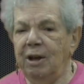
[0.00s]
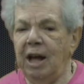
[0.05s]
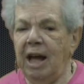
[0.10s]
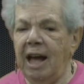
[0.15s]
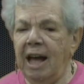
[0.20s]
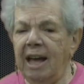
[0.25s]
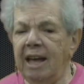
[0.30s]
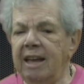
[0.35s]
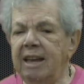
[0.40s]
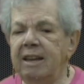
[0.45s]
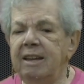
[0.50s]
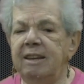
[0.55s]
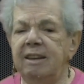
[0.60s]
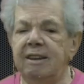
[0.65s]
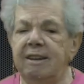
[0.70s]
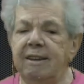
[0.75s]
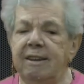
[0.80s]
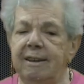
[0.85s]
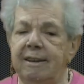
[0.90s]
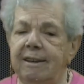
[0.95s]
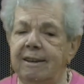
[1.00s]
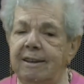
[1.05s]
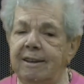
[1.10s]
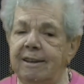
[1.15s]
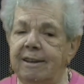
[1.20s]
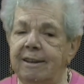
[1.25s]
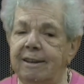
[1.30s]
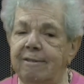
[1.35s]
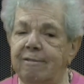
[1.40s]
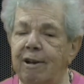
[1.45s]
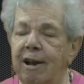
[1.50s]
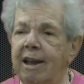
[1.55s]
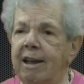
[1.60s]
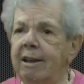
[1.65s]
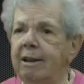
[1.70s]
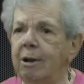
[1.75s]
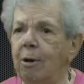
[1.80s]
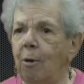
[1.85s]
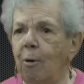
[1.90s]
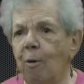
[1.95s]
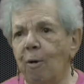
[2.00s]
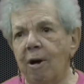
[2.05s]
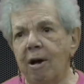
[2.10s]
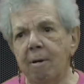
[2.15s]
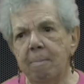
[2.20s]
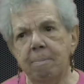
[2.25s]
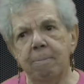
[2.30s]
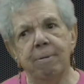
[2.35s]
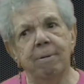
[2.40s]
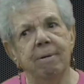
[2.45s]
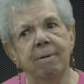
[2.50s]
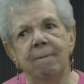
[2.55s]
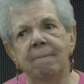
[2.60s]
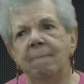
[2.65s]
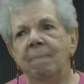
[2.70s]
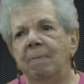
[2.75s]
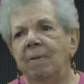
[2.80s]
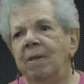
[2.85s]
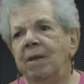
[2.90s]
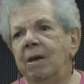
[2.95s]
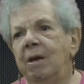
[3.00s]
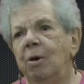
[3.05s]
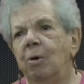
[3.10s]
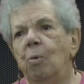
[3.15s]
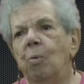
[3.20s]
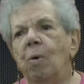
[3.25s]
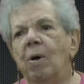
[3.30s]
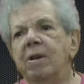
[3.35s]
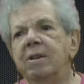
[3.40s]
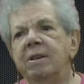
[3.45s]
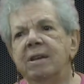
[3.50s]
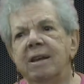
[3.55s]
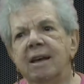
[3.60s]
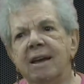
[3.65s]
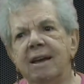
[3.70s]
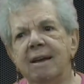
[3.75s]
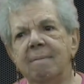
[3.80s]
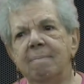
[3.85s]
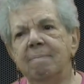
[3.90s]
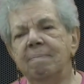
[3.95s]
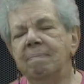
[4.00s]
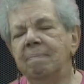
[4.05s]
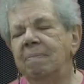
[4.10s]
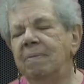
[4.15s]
I'd try and go up one time.